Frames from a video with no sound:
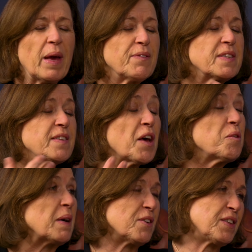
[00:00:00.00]
well, we have
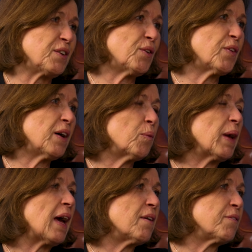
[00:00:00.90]
so much silver.
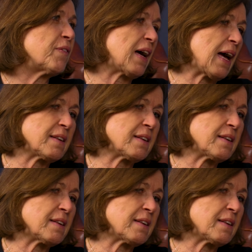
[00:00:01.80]
We have